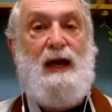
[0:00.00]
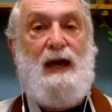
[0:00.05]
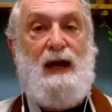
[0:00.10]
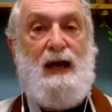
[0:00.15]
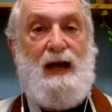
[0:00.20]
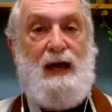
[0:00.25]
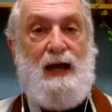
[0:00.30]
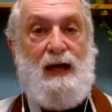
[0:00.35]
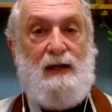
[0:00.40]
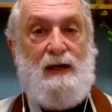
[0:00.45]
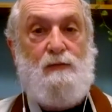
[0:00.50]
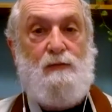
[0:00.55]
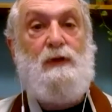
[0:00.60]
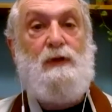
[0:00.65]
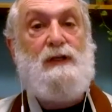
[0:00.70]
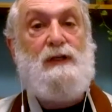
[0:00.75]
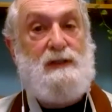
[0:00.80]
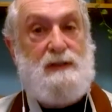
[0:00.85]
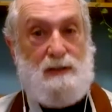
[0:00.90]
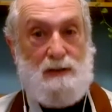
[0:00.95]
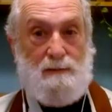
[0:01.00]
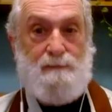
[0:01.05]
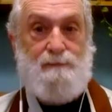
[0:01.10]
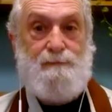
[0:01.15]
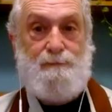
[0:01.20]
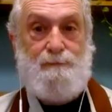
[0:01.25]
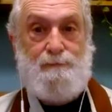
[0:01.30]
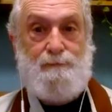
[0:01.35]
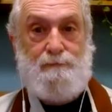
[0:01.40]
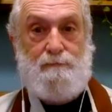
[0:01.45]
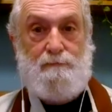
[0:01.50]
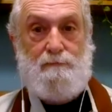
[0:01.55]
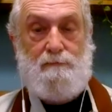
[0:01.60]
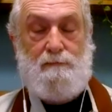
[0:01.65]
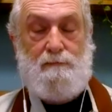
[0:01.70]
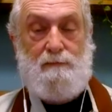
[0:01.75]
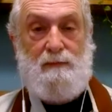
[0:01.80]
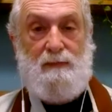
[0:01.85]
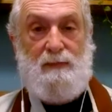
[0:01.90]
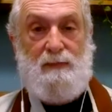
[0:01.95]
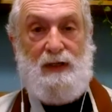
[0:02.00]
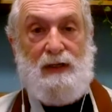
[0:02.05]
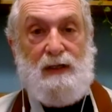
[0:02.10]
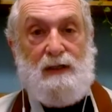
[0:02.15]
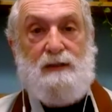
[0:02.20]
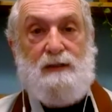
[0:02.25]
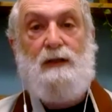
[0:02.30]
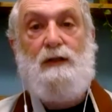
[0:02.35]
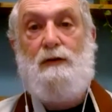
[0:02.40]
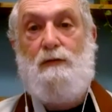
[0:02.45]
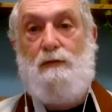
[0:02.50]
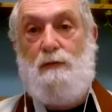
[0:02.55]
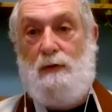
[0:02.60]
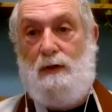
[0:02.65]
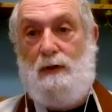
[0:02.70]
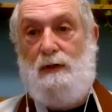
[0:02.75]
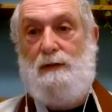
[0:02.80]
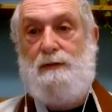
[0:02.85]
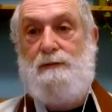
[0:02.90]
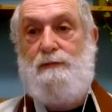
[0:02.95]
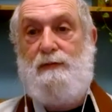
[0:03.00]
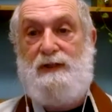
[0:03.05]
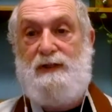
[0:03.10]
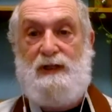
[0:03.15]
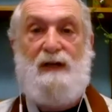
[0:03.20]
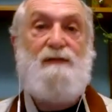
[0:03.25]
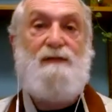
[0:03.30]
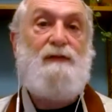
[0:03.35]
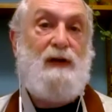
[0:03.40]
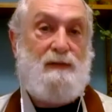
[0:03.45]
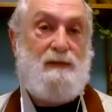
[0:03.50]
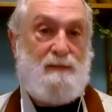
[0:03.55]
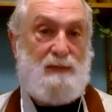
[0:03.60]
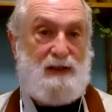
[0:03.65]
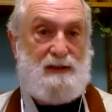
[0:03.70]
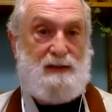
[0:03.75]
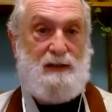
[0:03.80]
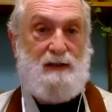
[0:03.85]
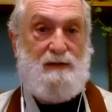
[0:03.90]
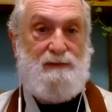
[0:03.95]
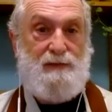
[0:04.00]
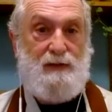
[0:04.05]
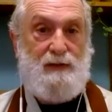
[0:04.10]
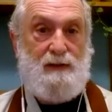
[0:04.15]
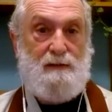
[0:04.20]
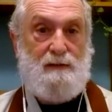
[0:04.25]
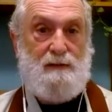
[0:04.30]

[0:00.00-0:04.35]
and wisdom into the world which I find myself in.